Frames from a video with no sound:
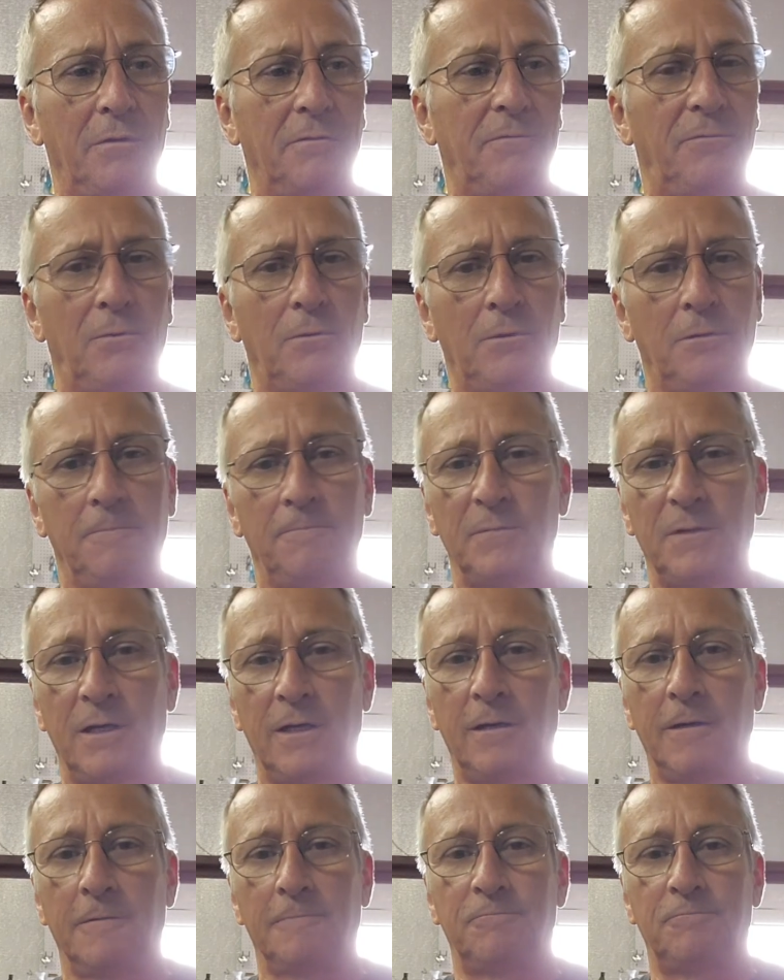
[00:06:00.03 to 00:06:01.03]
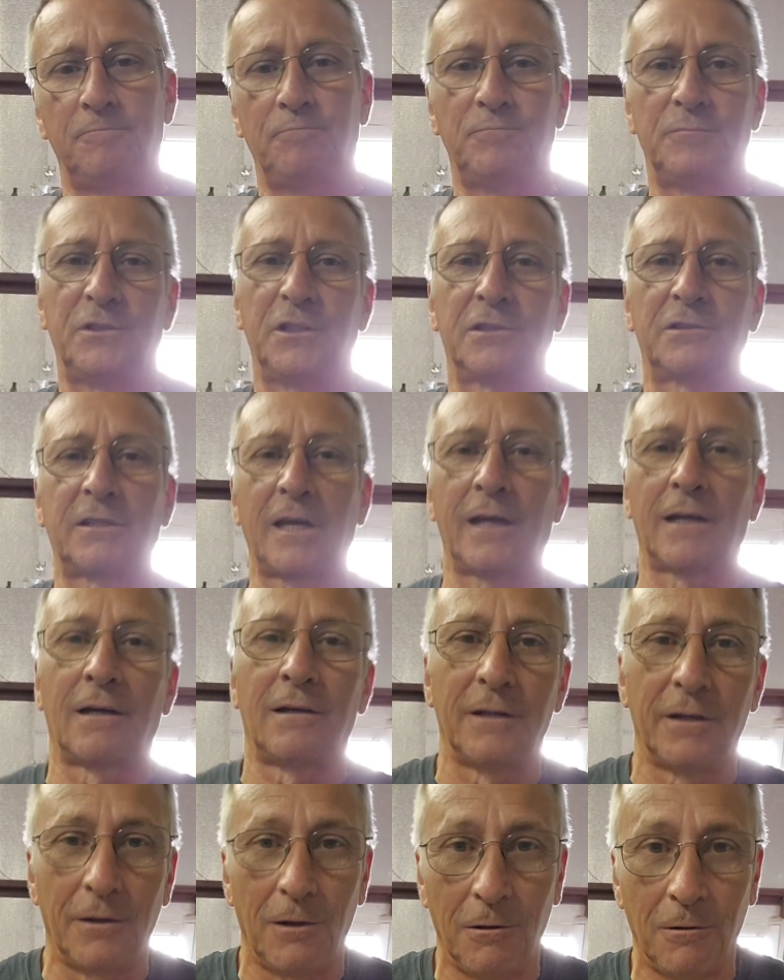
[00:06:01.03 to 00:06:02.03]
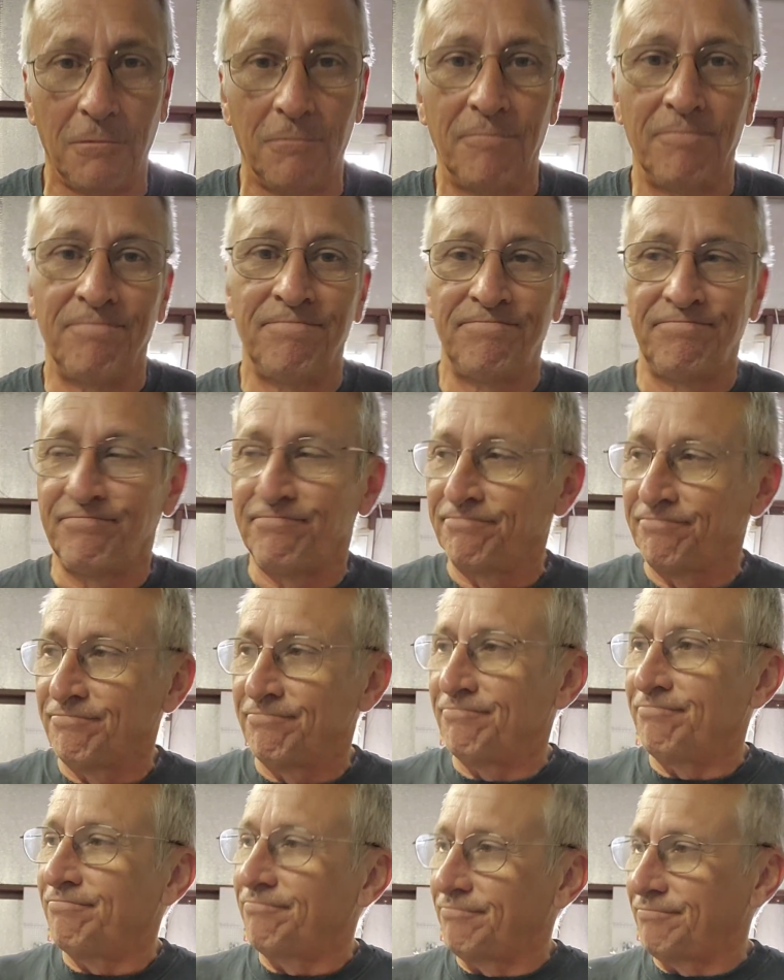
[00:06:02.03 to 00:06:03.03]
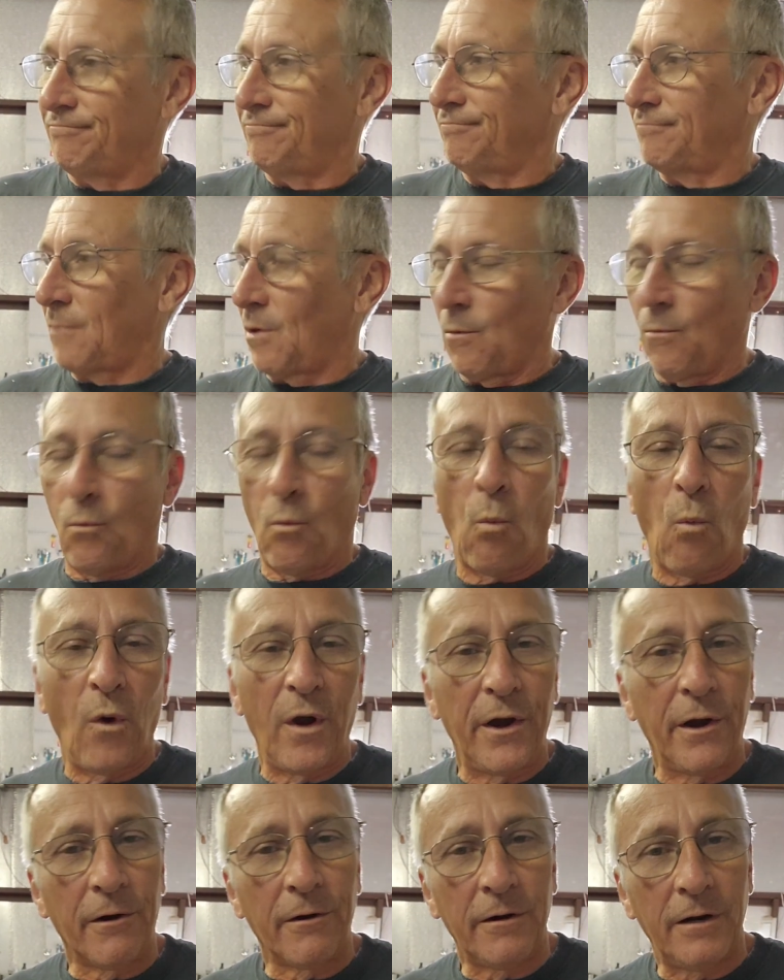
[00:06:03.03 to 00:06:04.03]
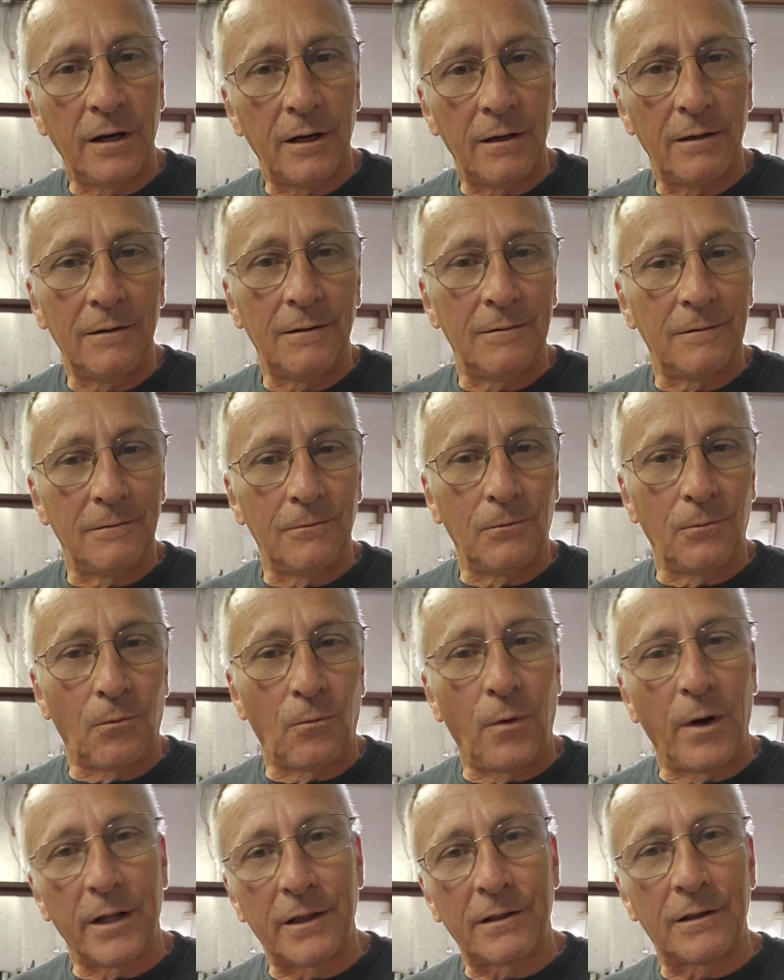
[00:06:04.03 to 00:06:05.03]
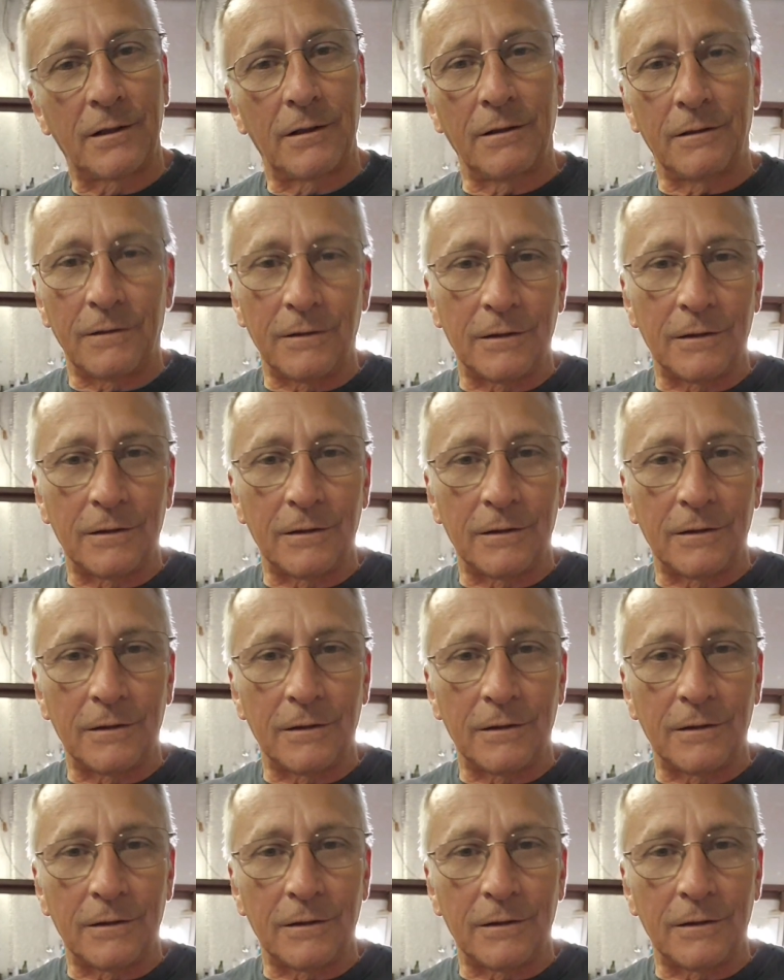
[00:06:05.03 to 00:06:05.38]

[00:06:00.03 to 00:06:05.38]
to work for. Just got a little weird with